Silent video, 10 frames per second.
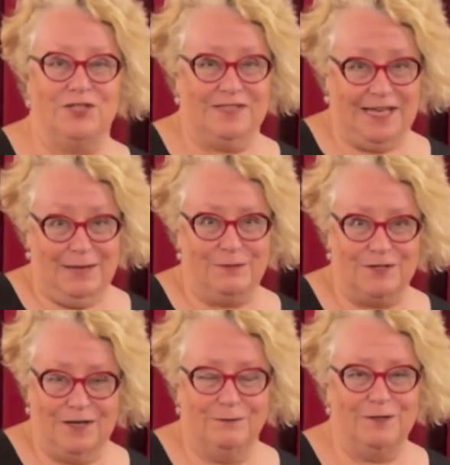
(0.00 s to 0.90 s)

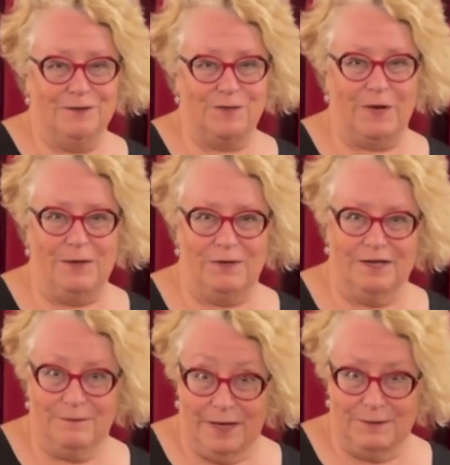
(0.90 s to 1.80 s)
tabletop newspaper
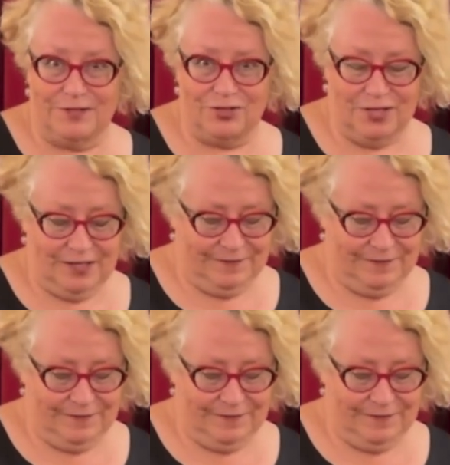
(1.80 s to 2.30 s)
puppetry.